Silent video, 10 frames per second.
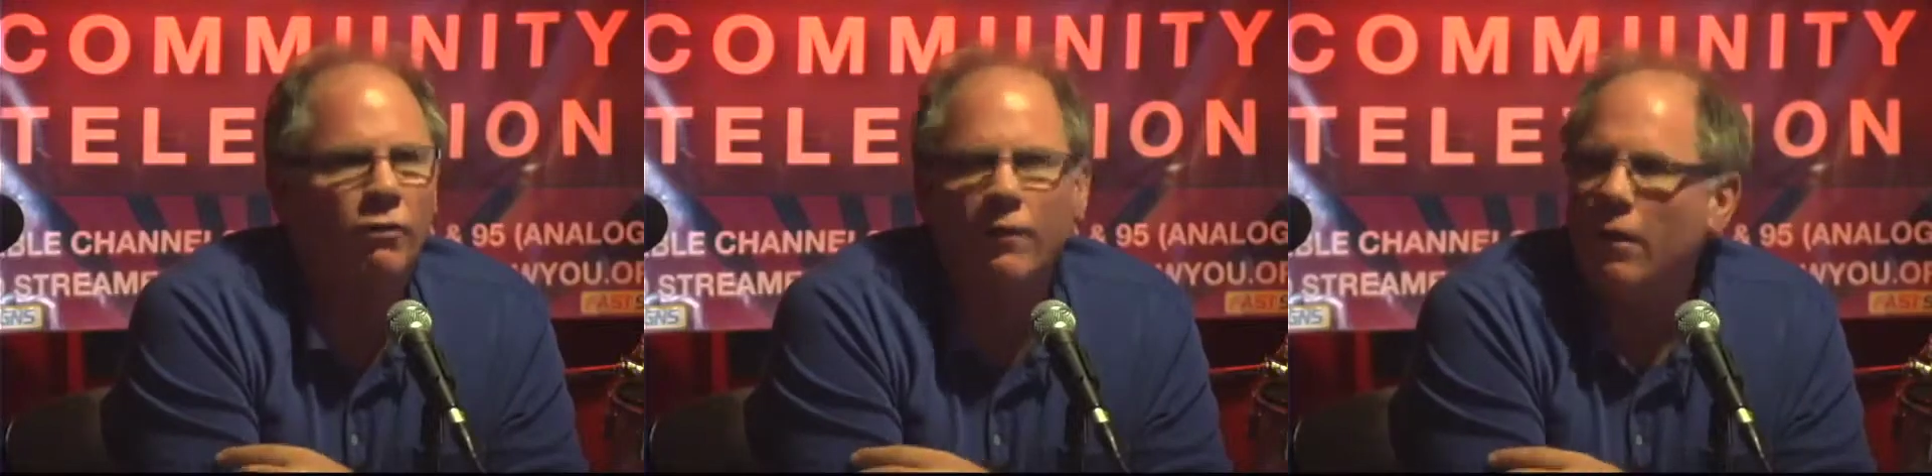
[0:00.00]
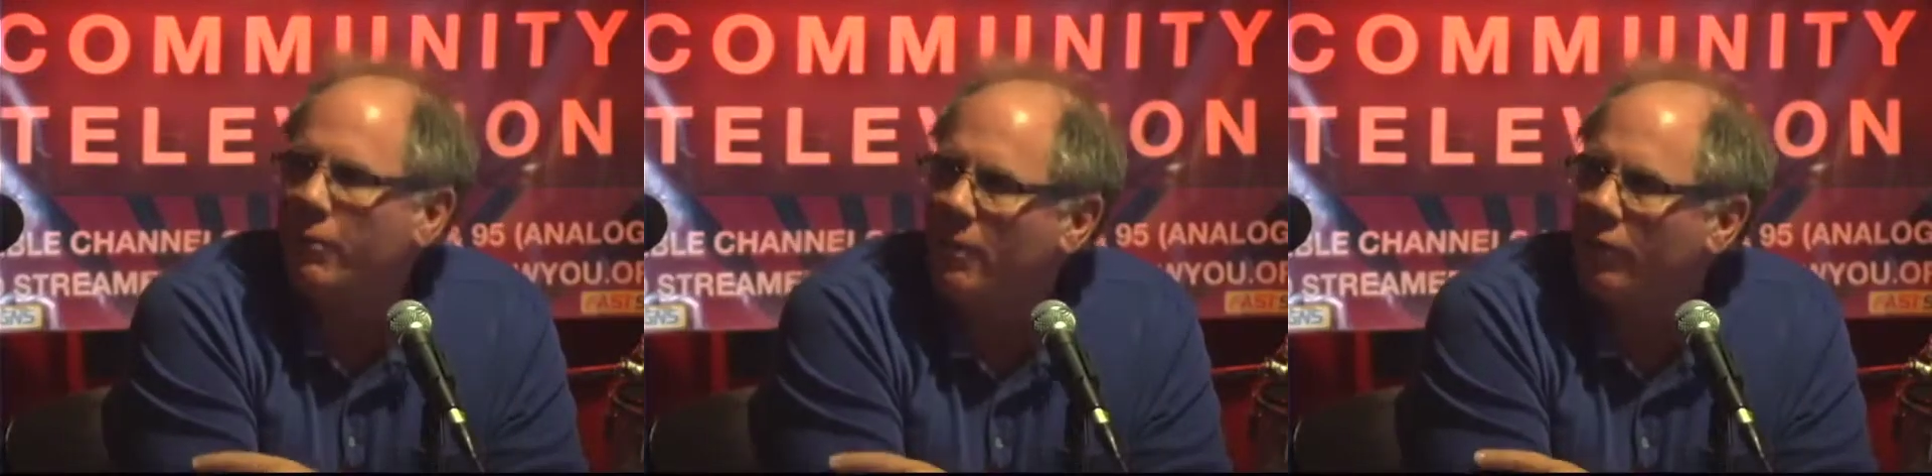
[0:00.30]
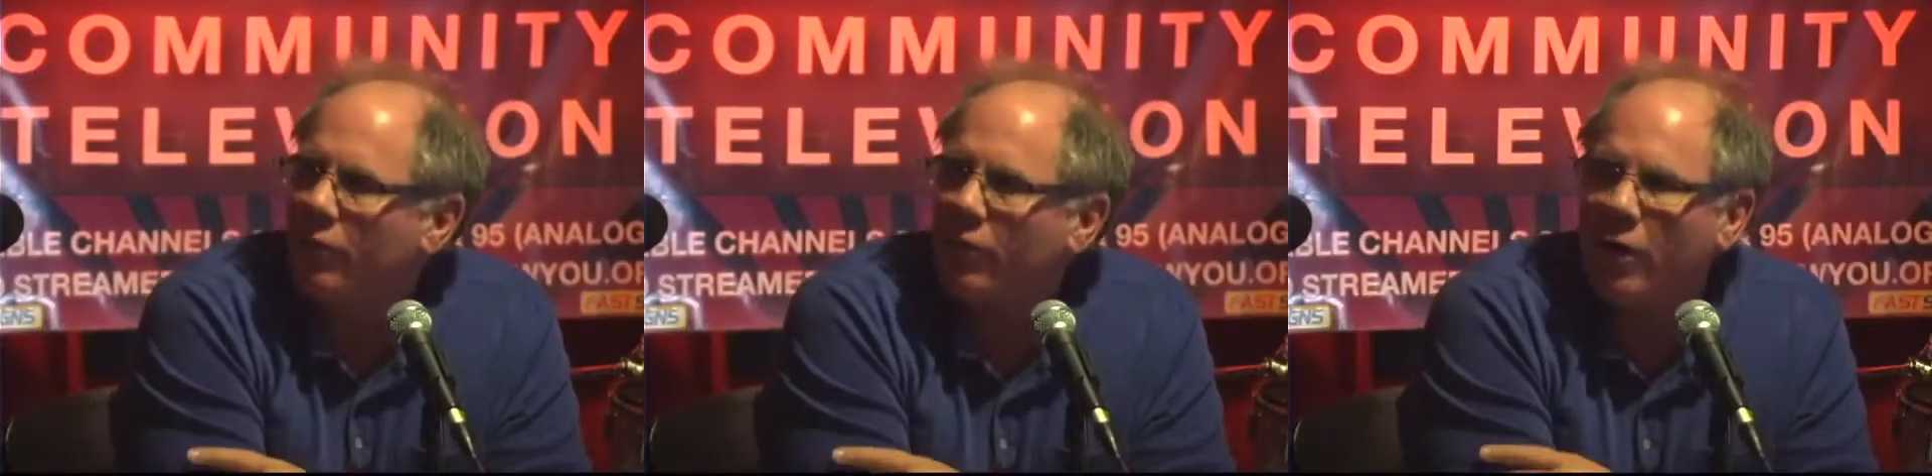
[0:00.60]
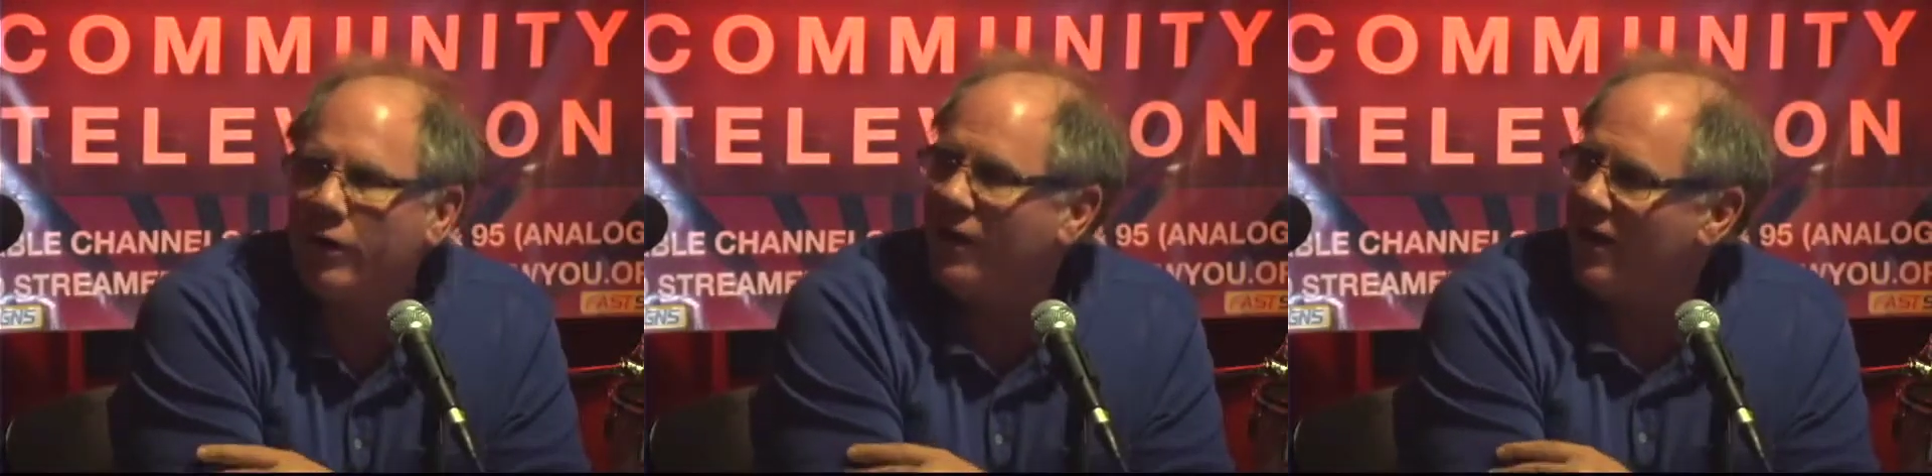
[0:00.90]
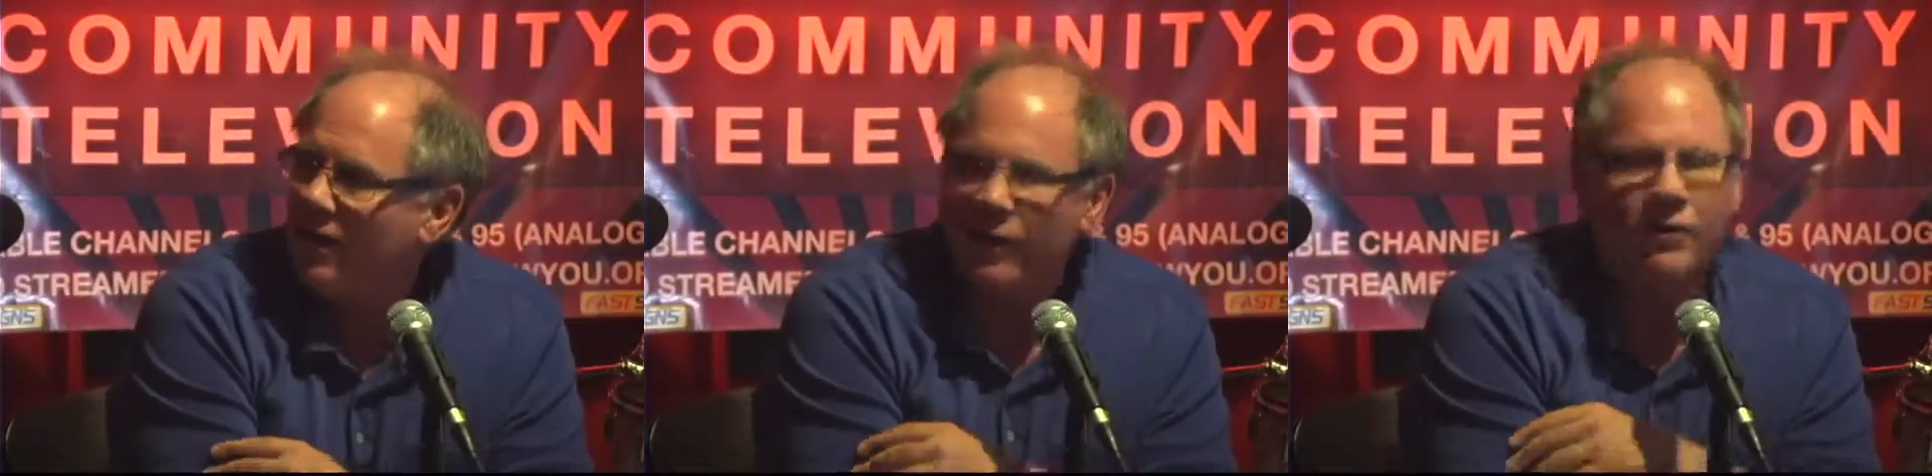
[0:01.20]
of how people thought
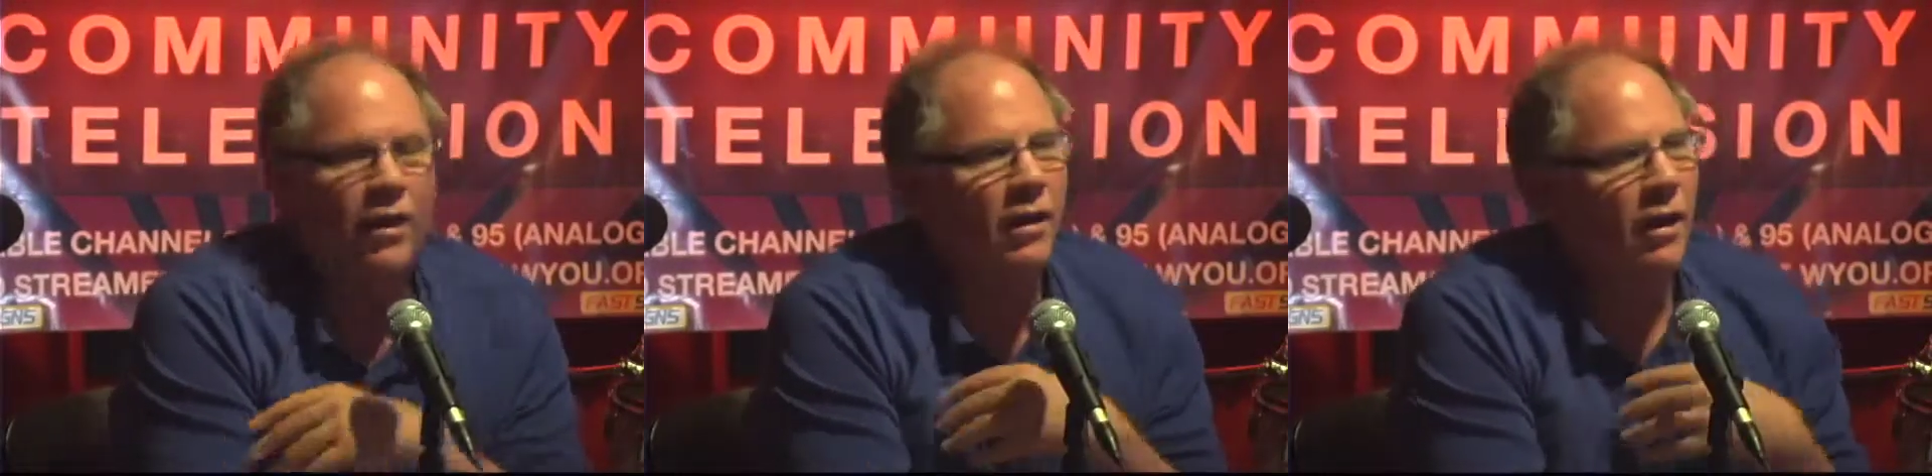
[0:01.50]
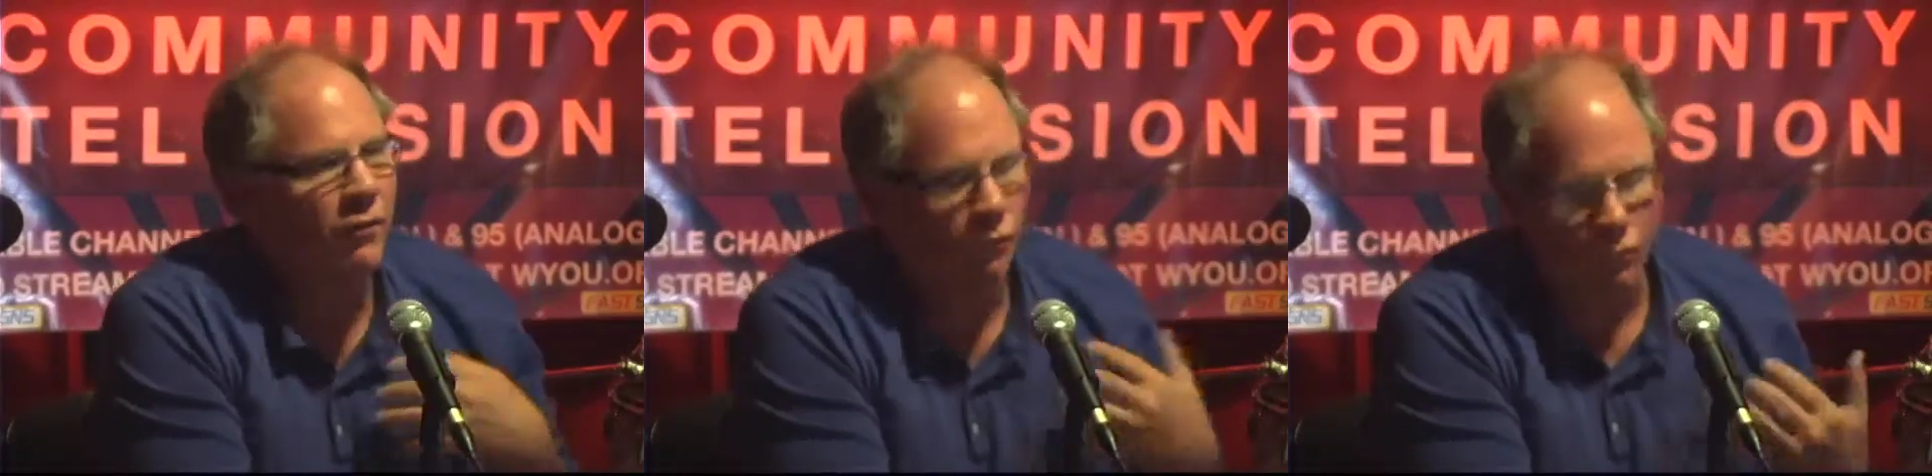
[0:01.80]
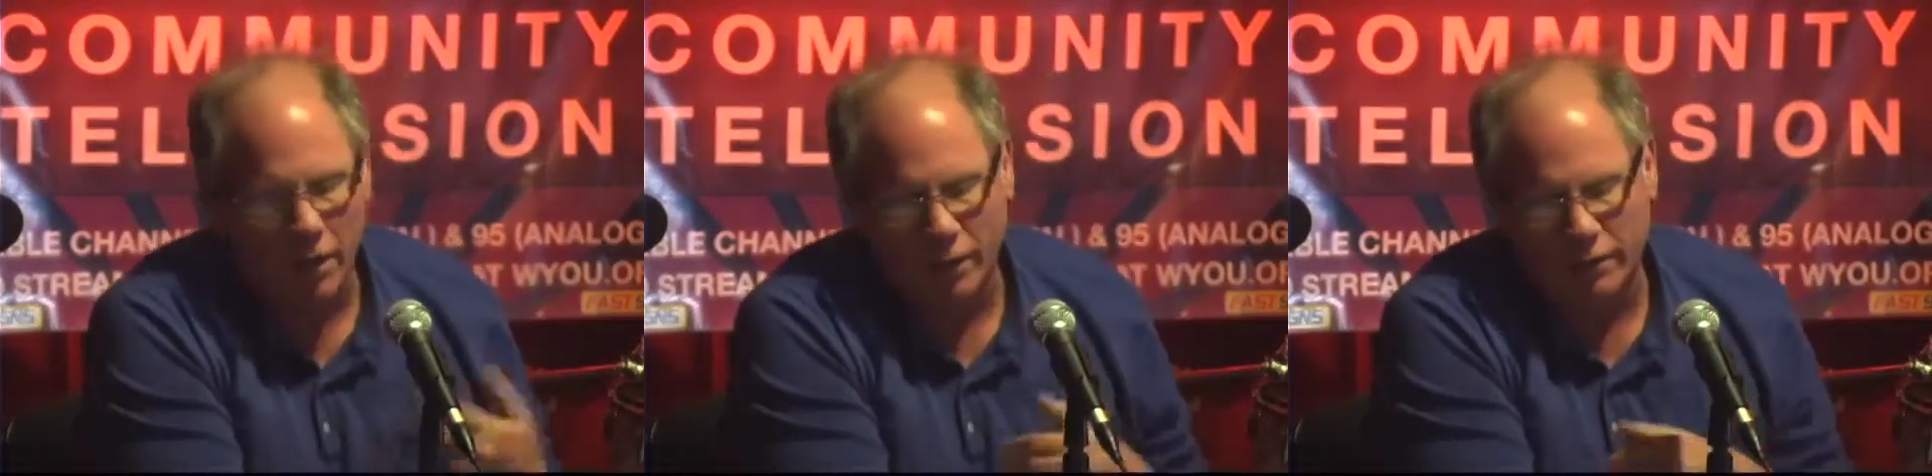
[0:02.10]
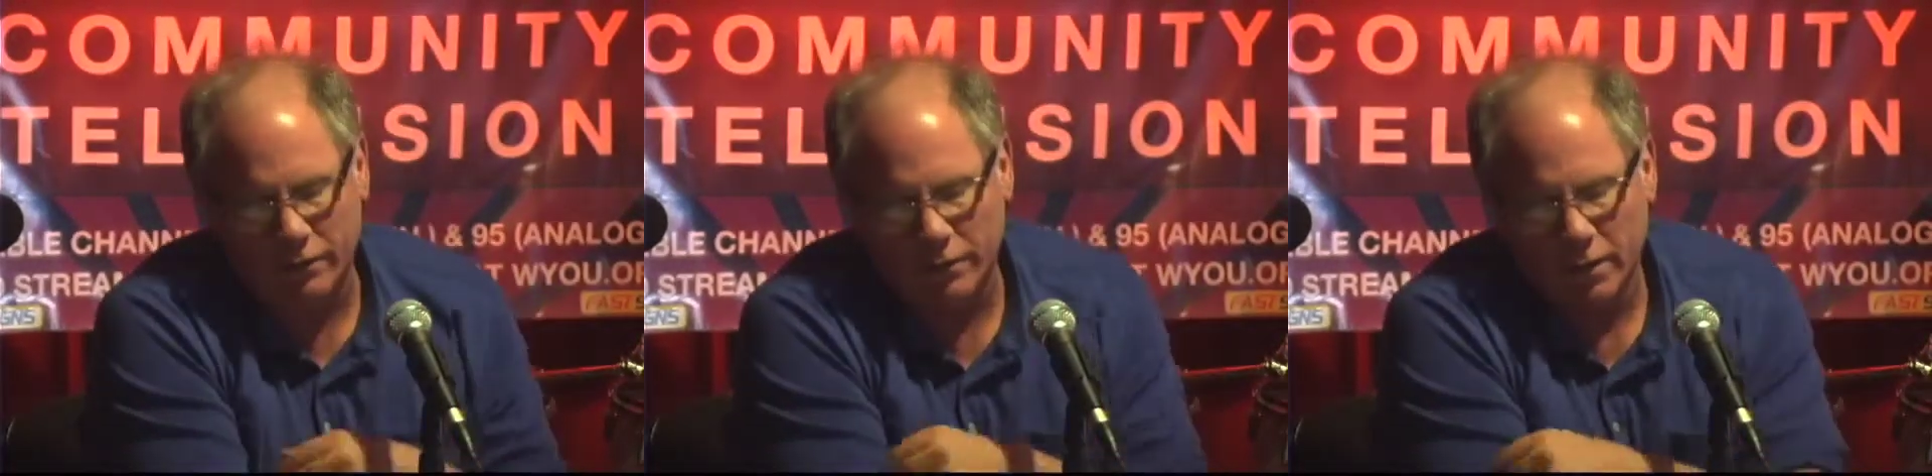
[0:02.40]
that they had the right